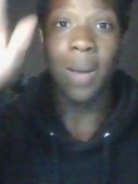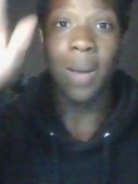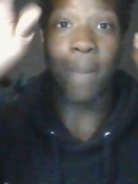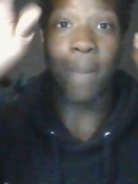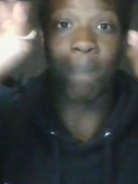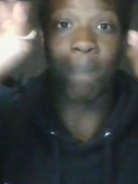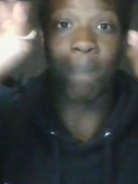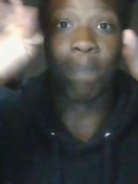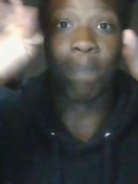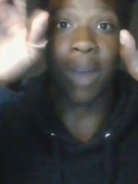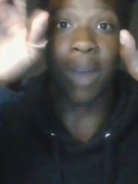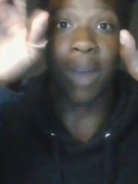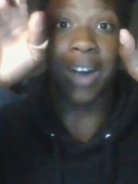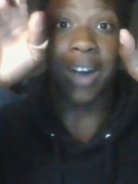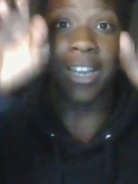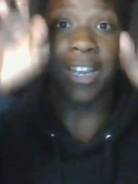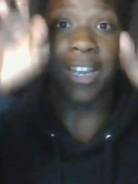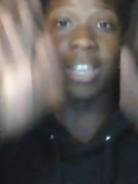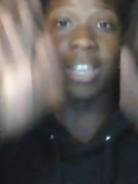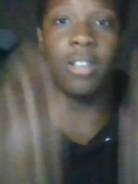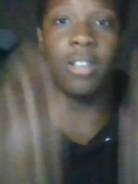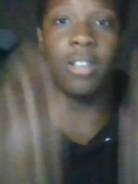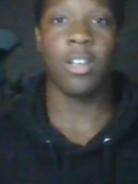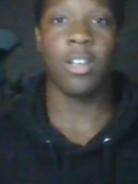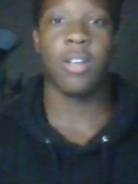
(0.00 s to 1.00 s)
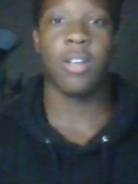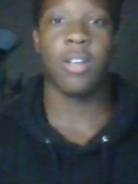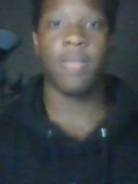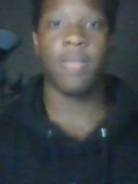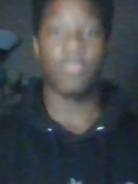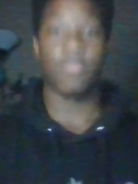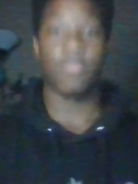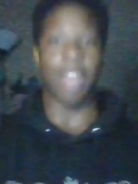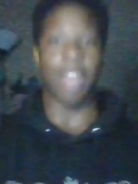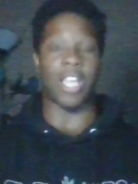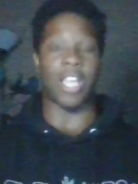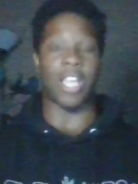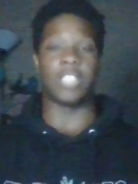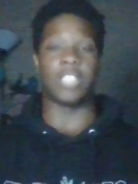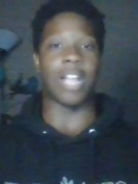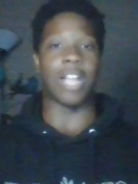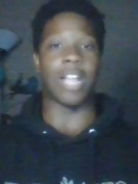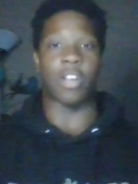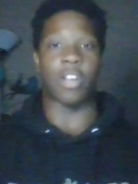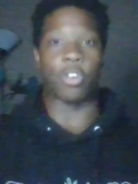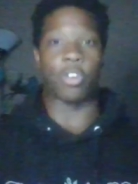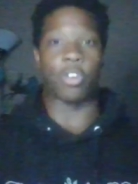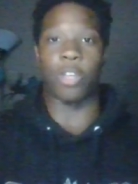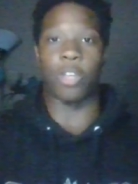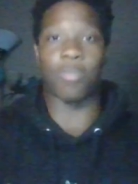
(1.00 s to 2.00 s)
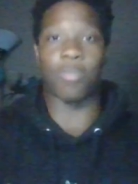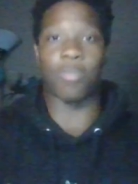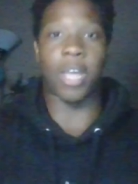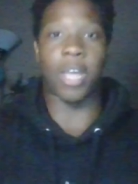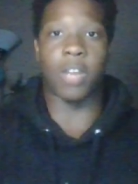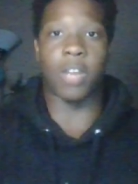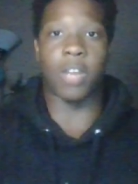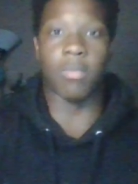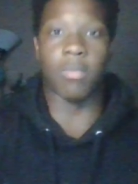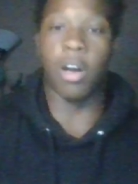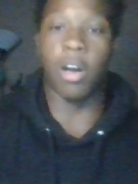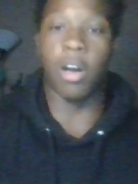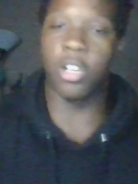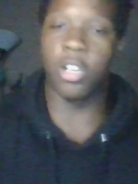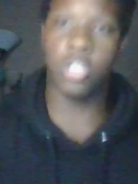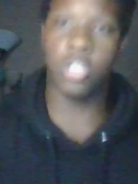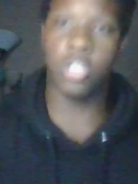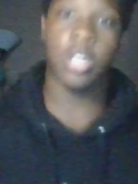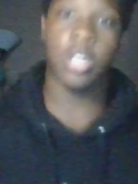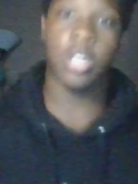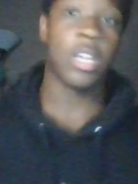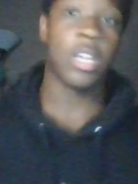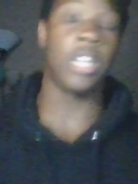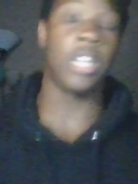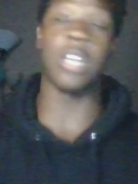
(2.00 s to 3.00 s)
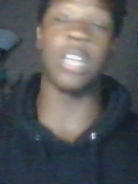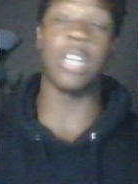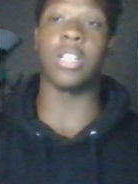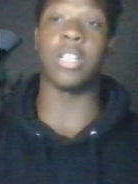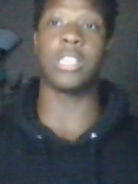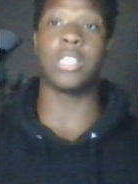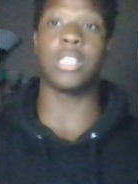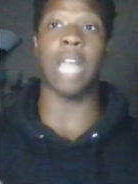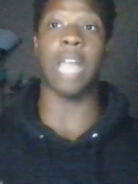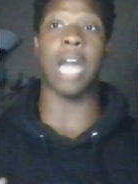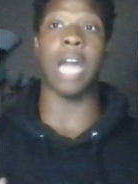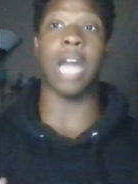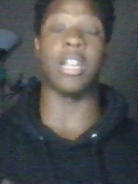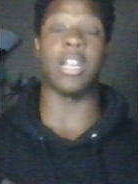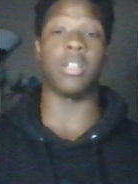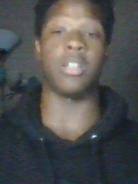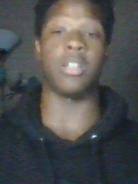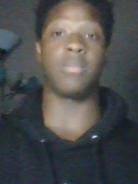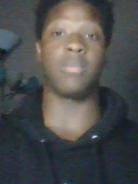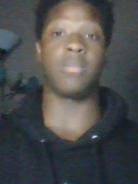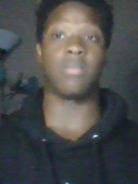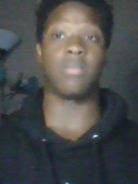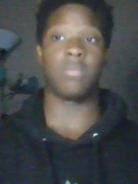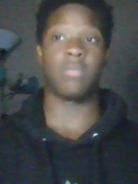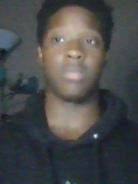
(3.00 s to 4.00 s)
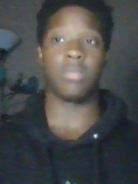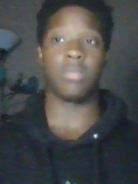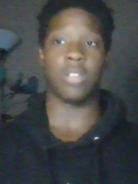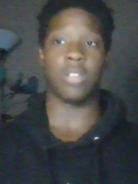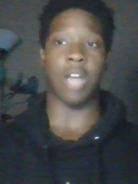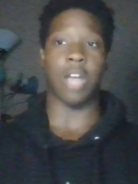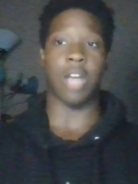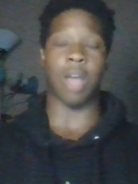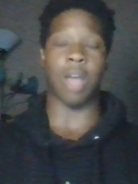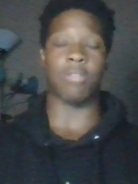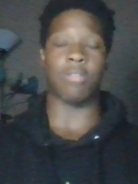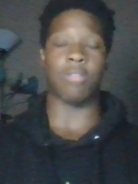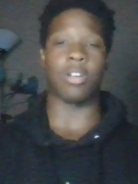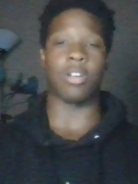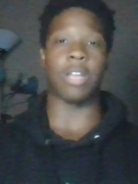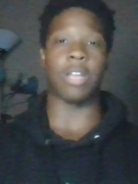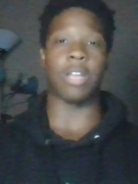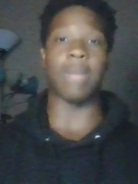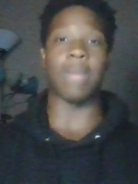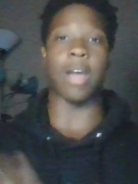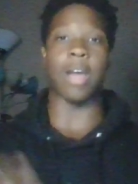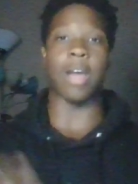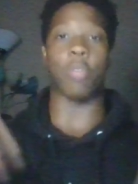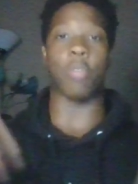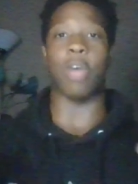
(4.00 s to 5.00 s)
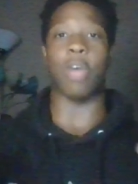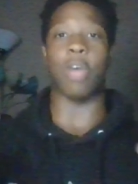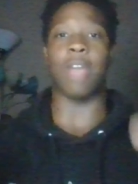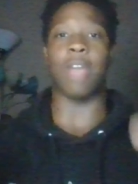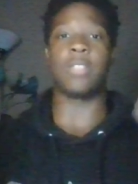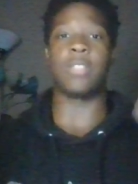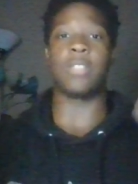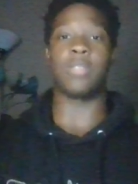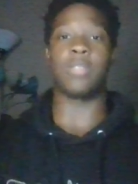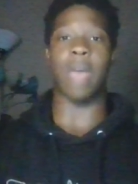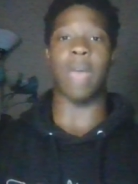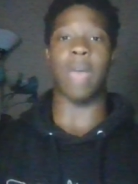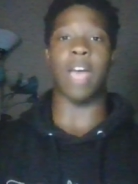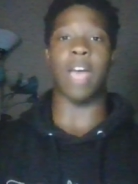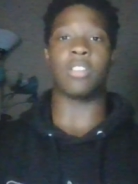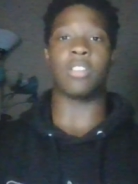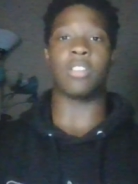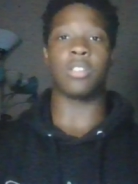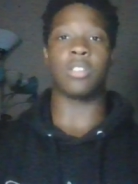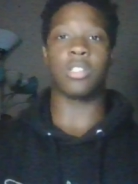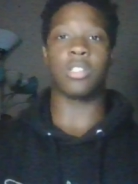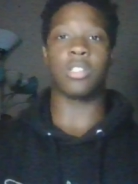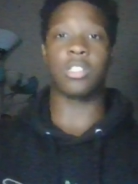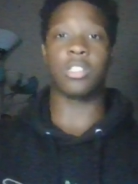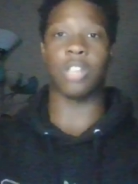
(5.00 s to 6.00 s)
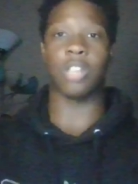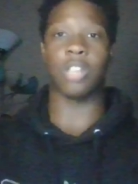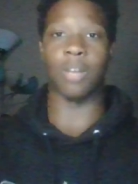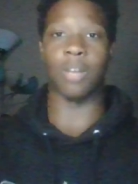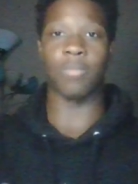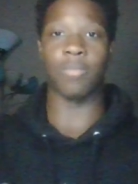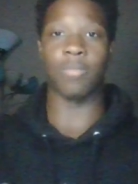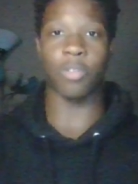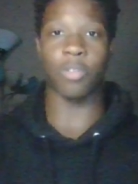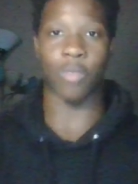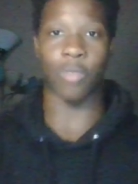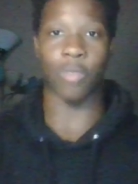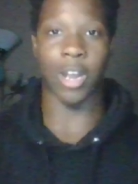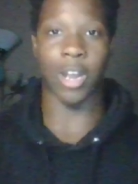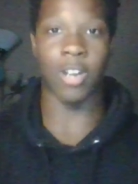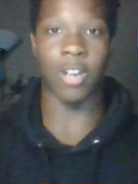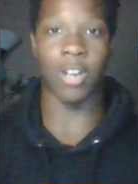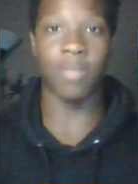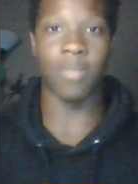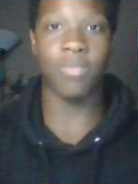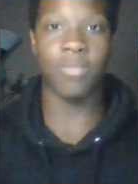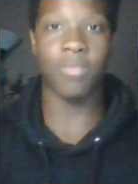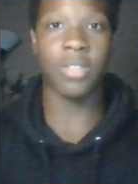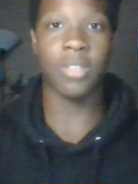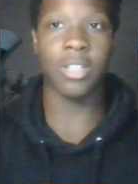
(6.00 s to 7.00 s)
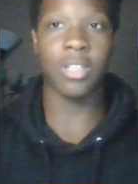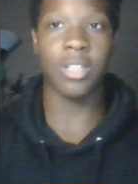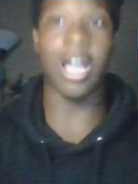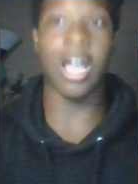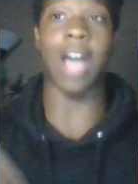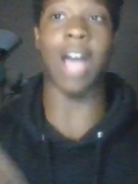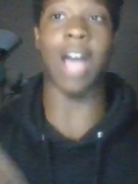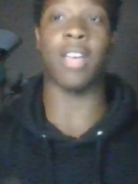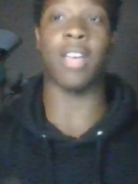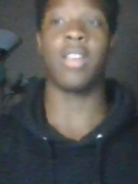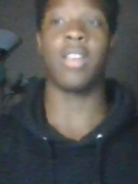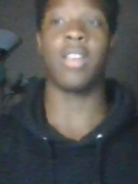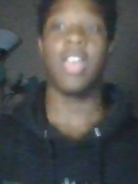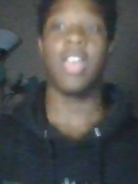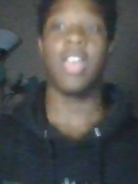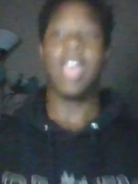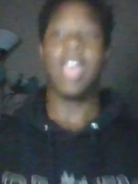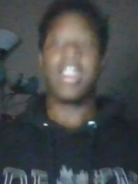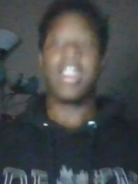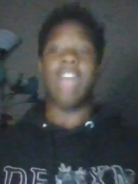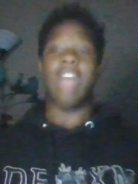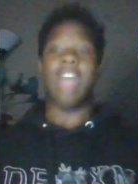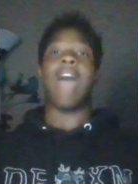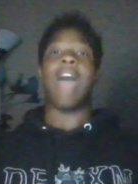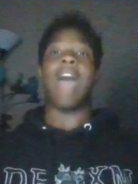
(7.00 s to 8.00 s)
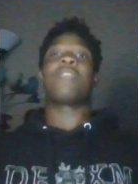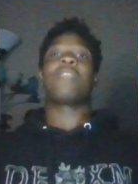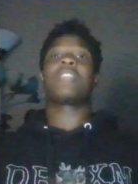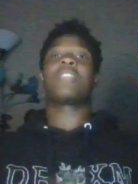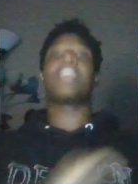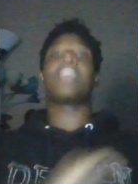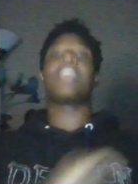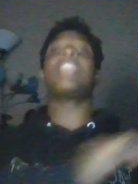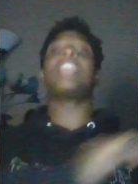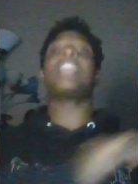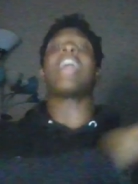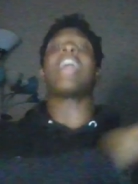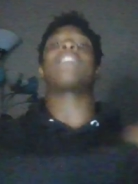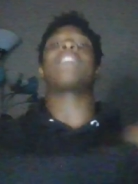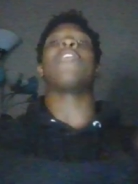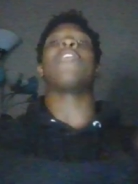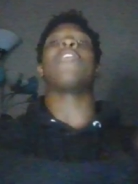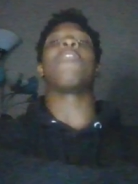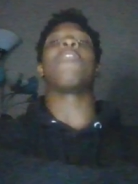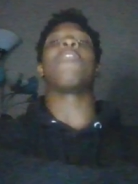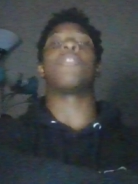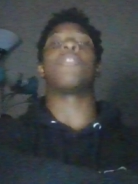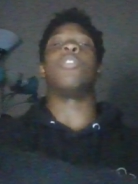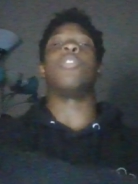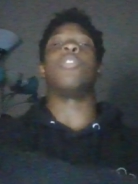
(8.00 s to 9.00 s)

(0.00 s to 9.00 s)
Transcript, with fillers: money that he's not going to get paid much, he decided I'm gonna let my wife smash some random guy. Now, she did not go for no